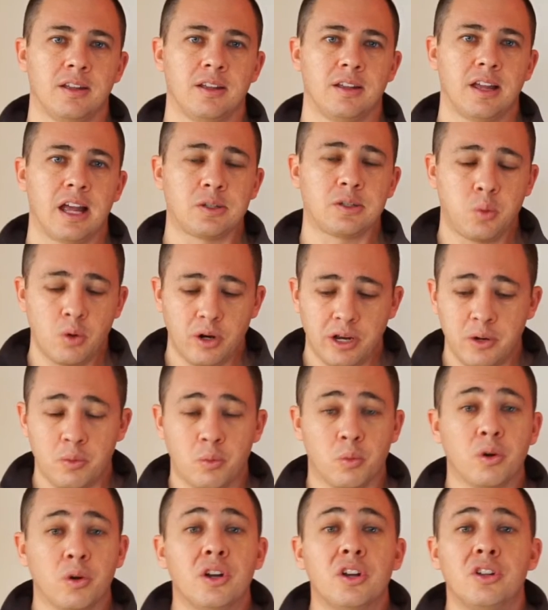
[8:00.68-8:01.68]
That's where he
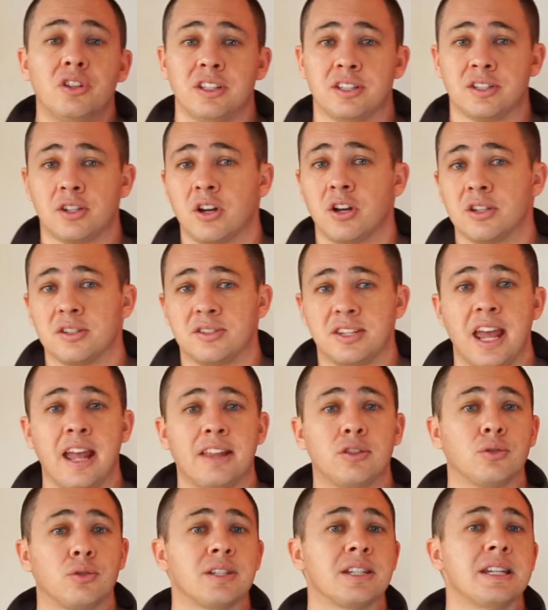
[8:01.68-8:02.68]
really started to
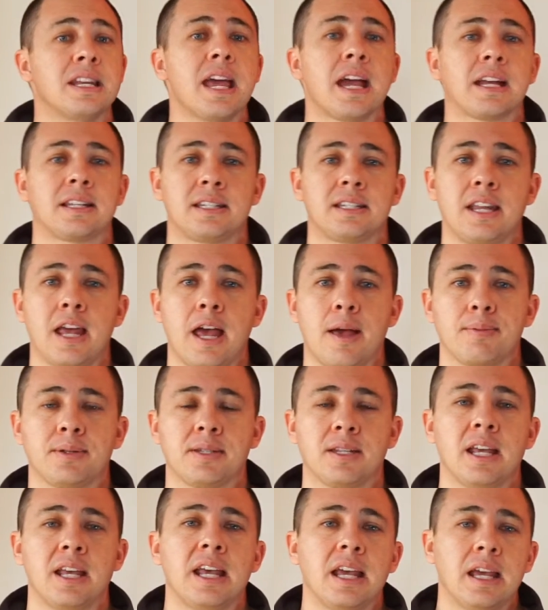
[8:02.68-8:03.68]
take those next
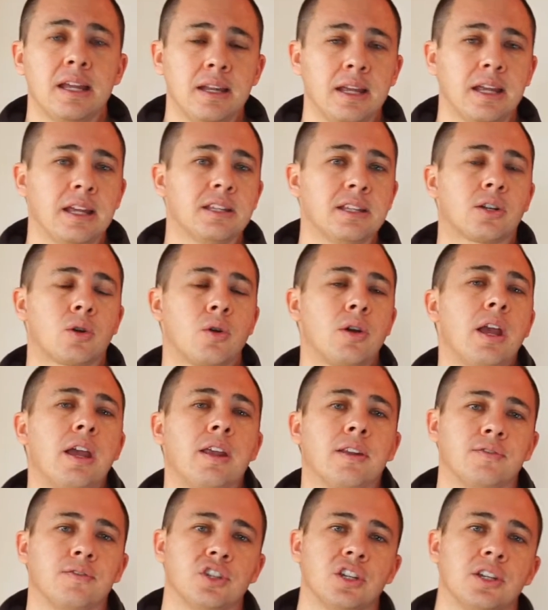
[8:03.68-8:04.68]
steps into his
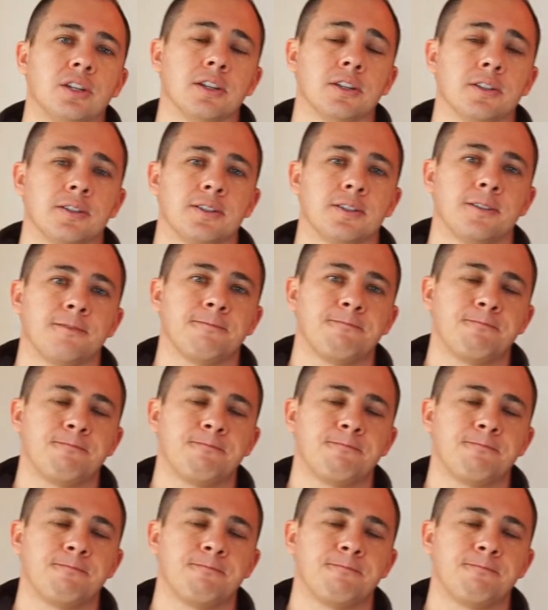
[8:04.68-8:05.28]
creative genius.